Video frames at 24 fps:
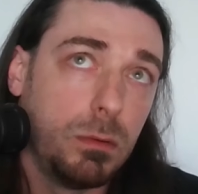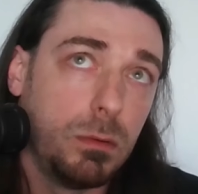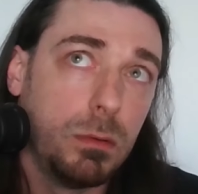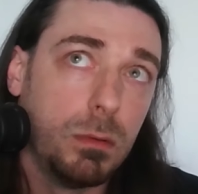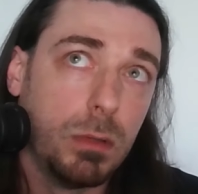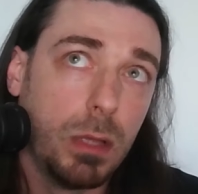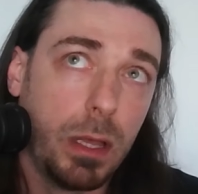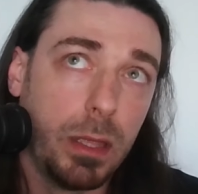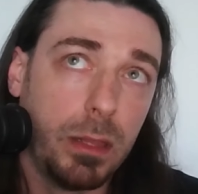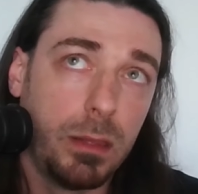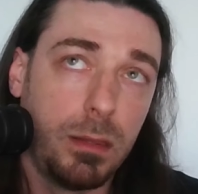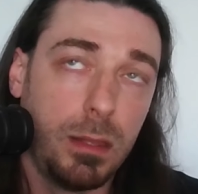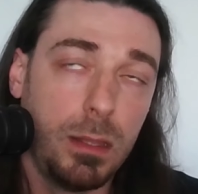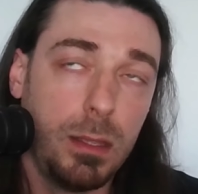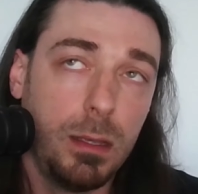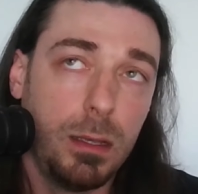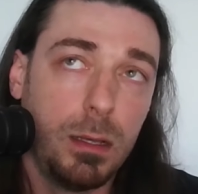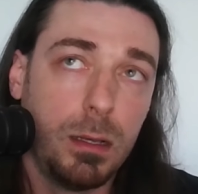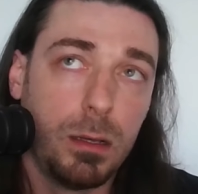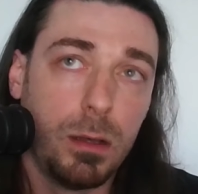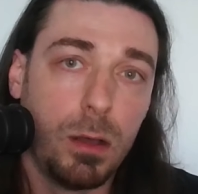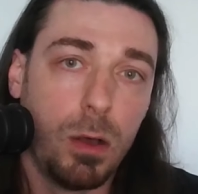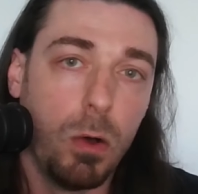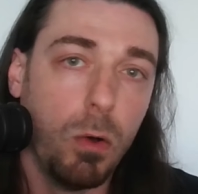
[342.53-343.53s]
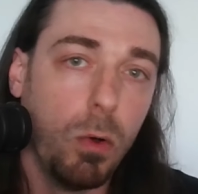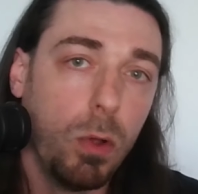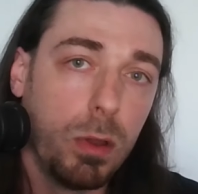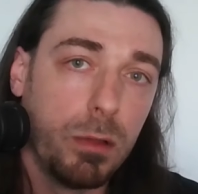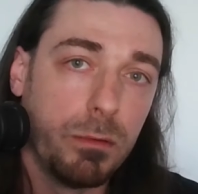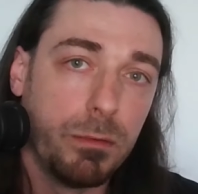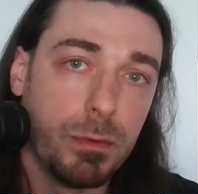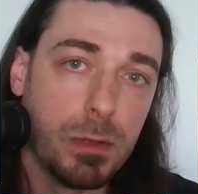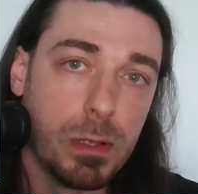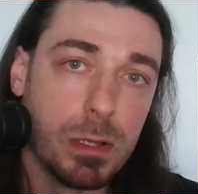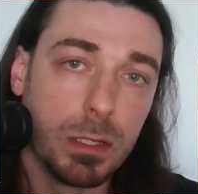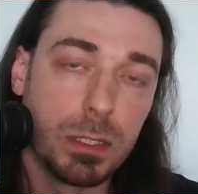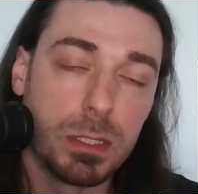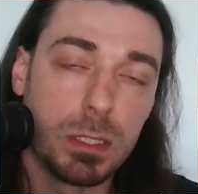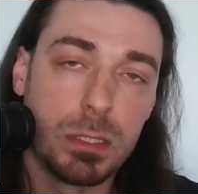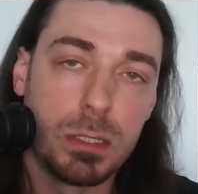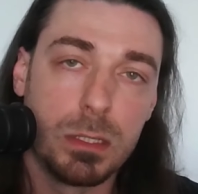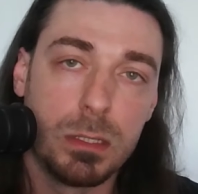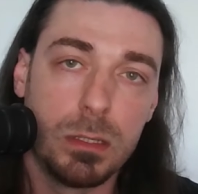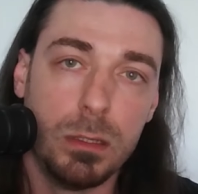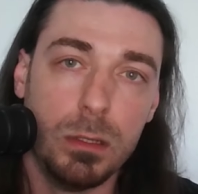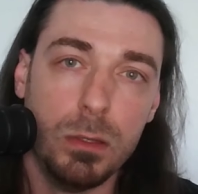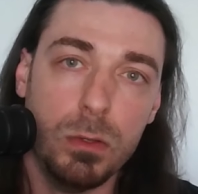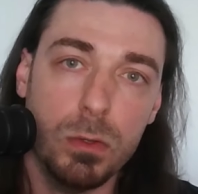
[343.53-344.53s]
I think all of
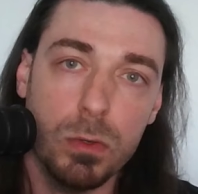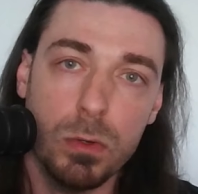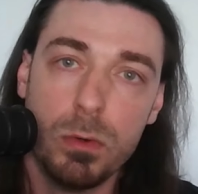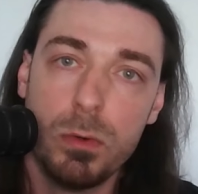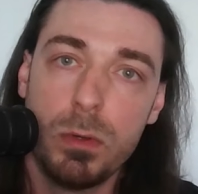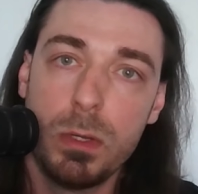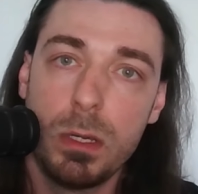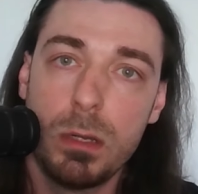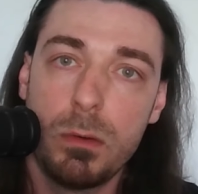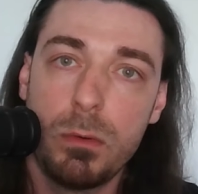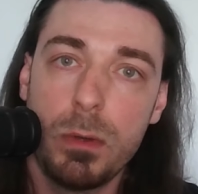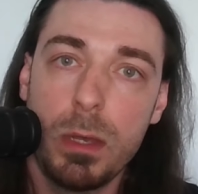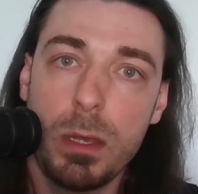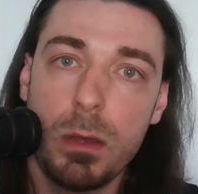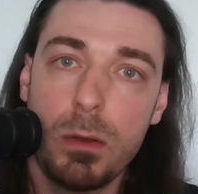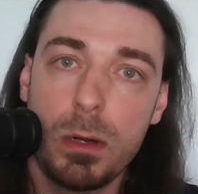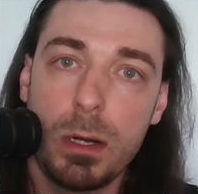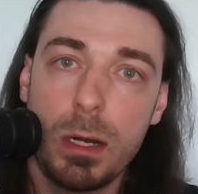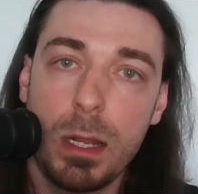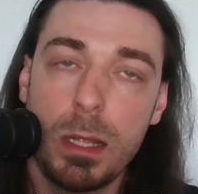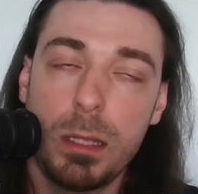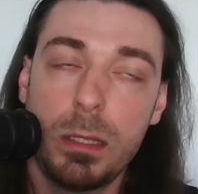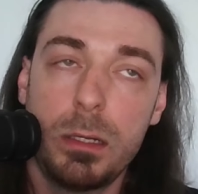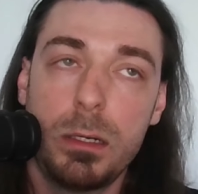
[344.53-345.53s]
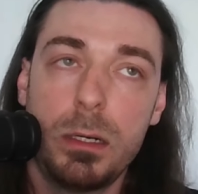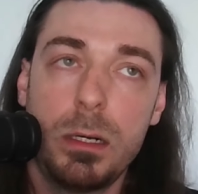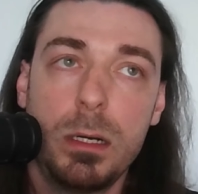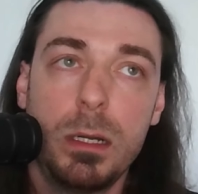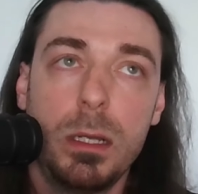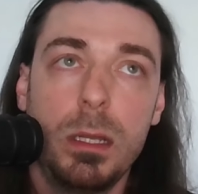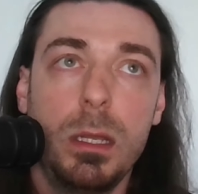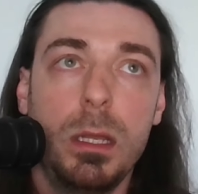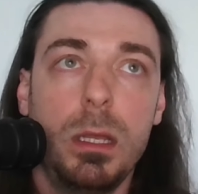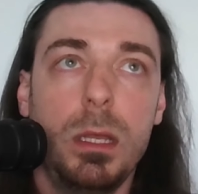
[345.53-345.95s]
us do in a way or another.